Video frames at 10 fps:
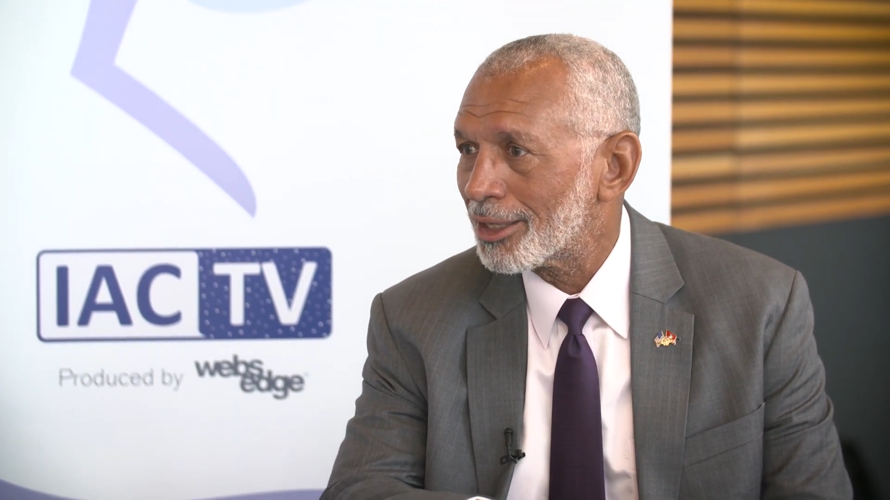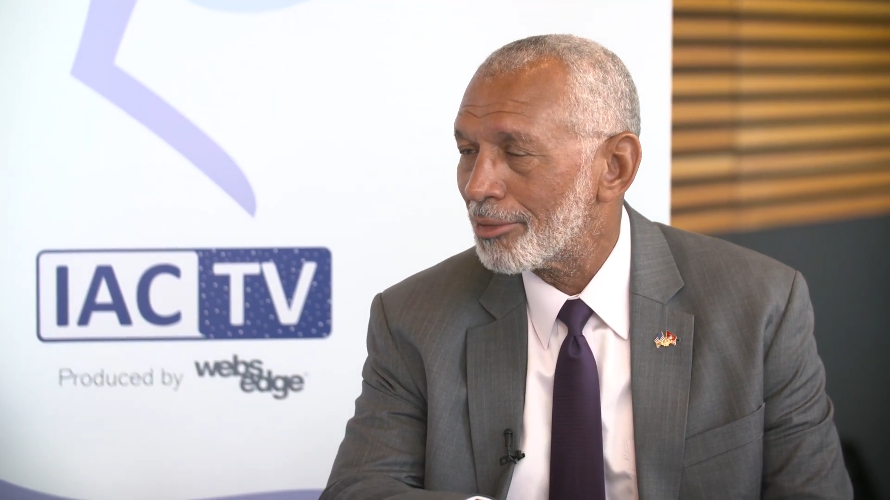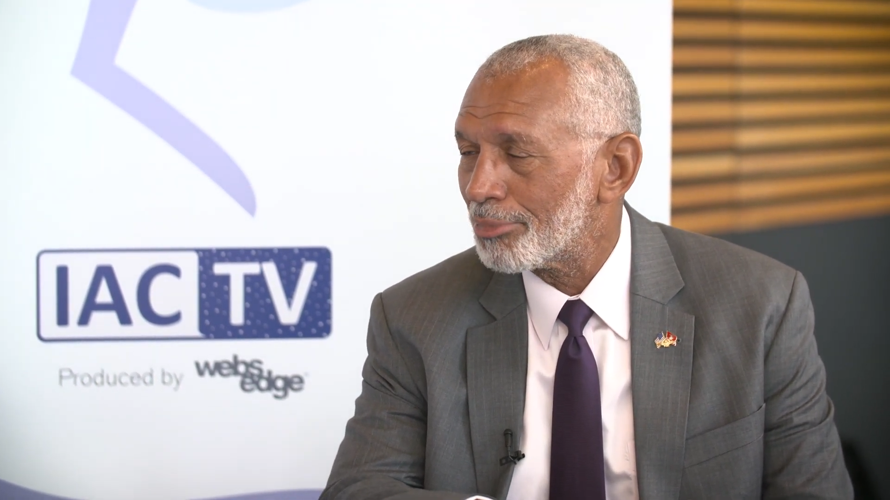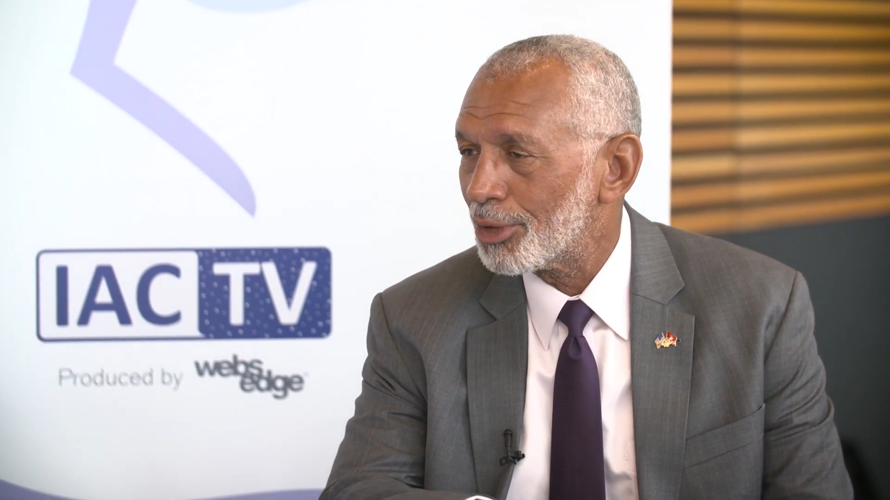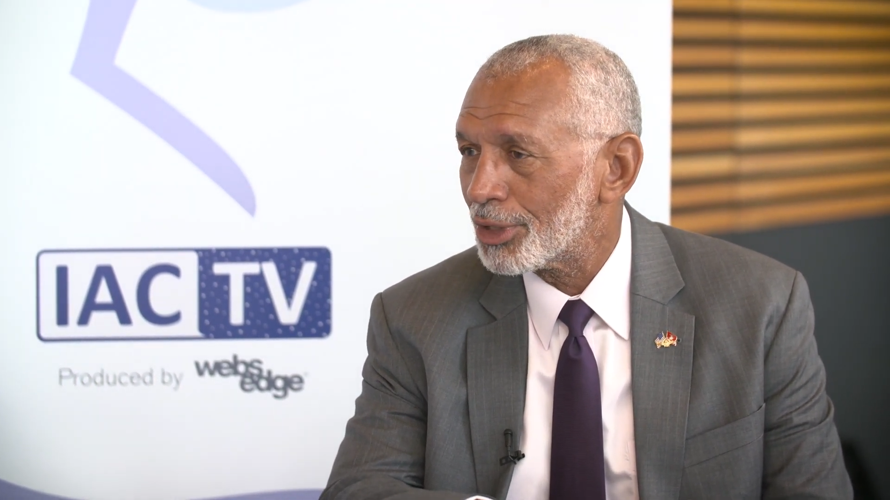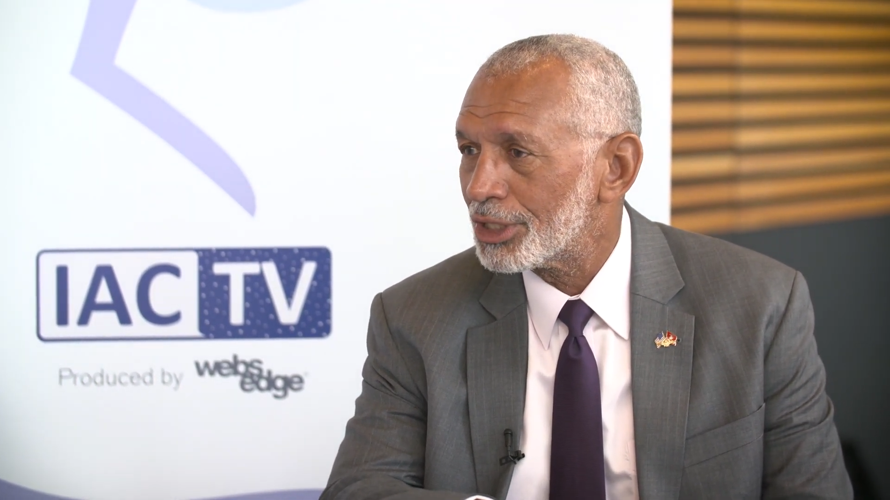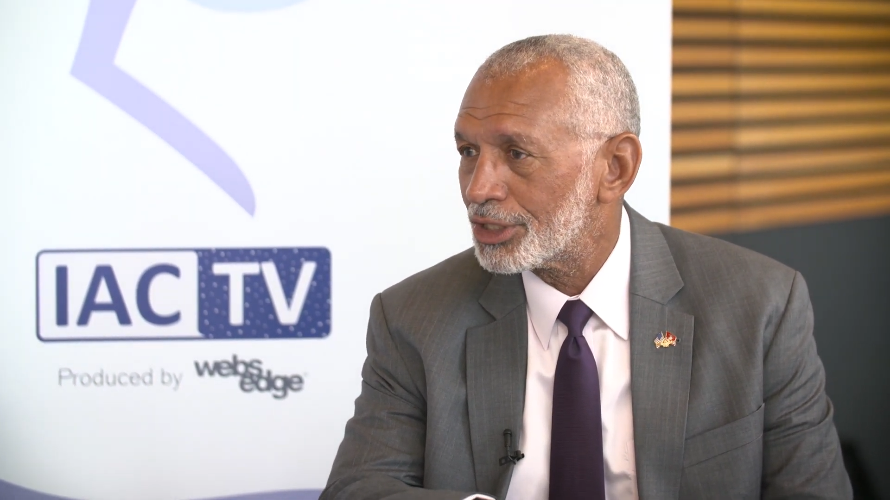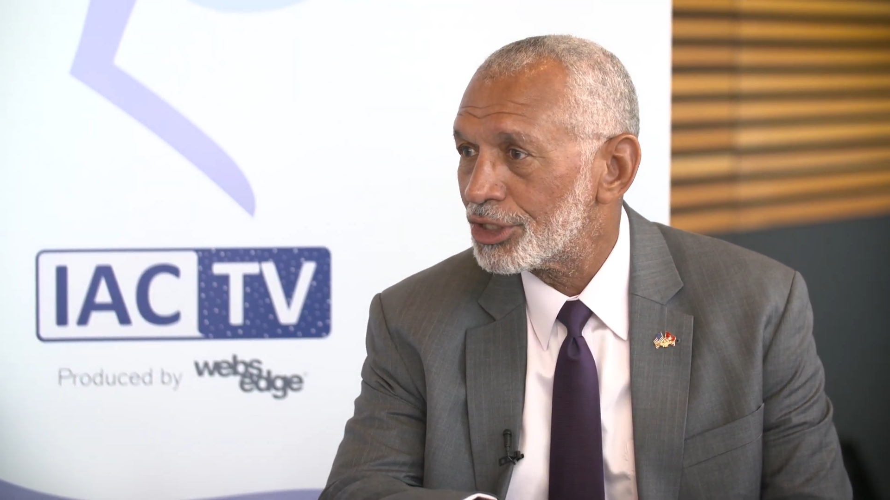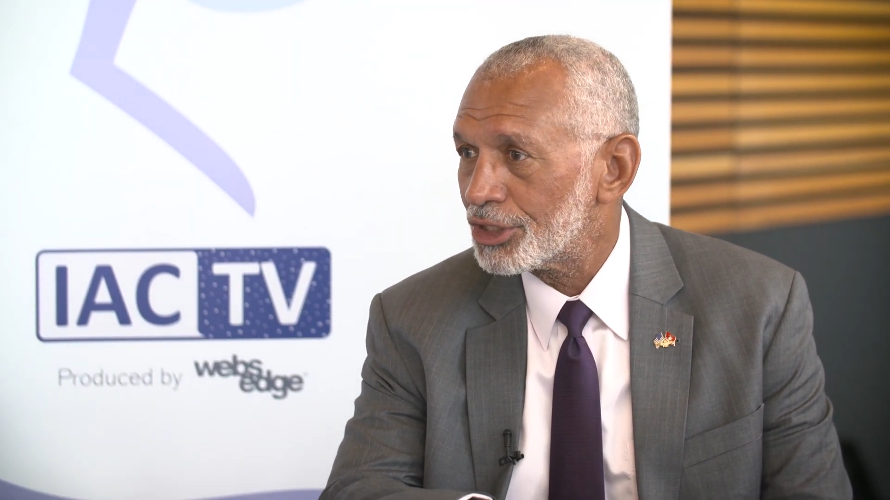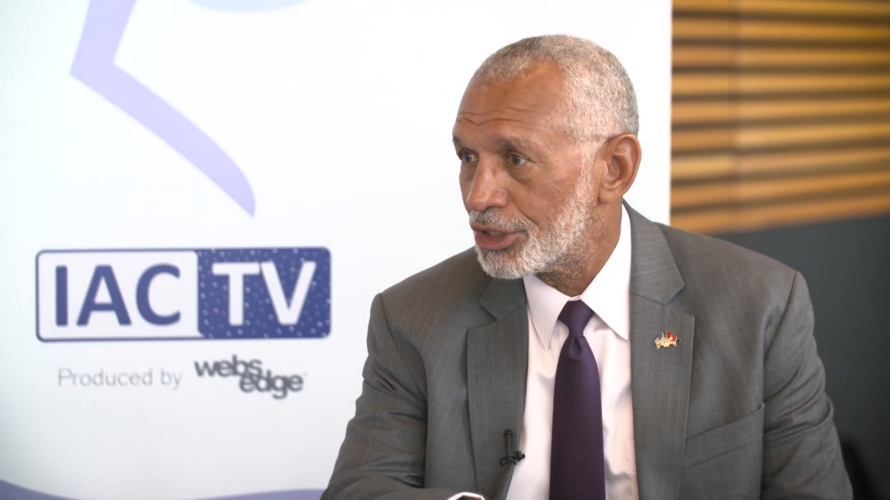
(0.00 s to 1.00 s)

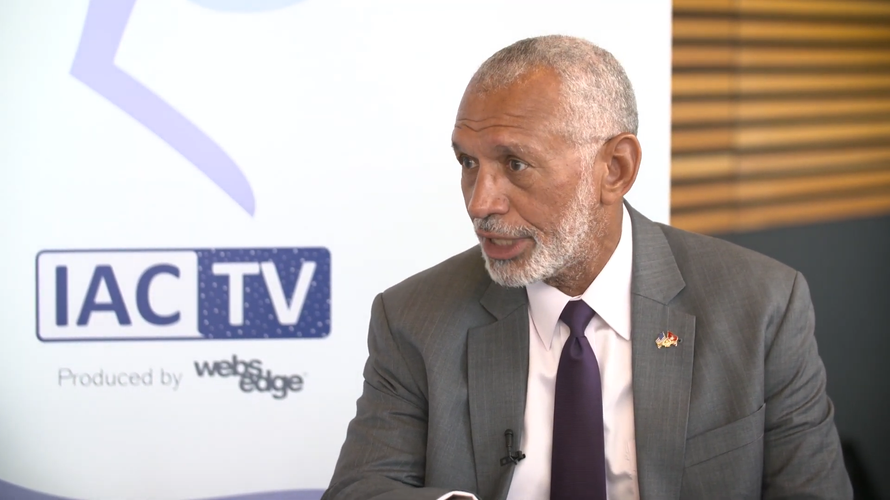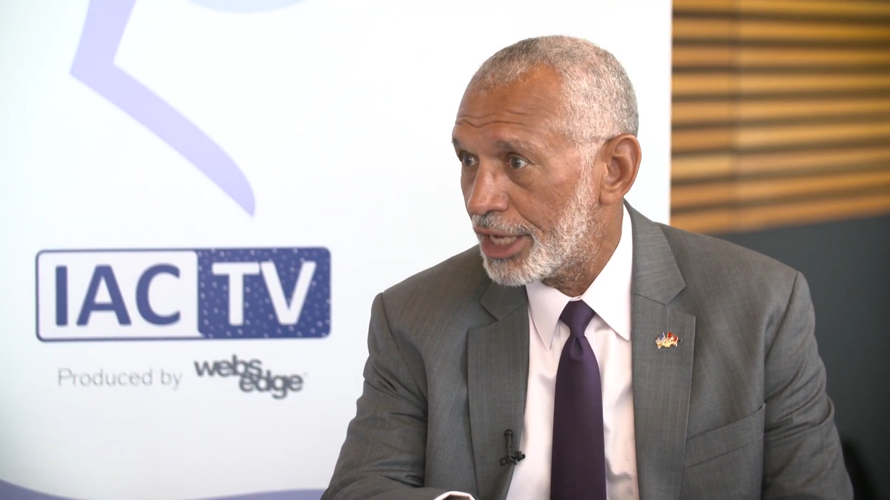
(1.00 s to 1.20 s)
components is